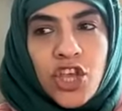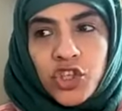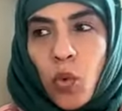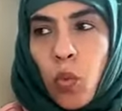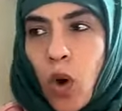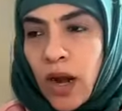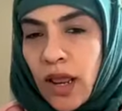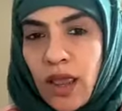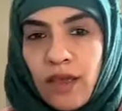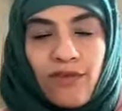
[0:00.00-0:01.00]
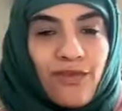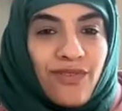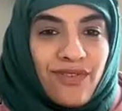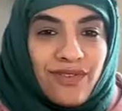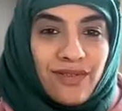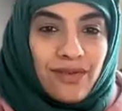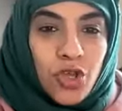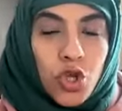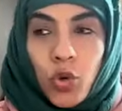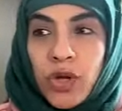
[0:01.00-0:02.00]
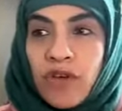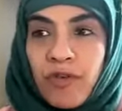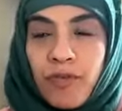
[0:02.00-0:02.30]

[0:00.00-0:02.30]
So what if you could have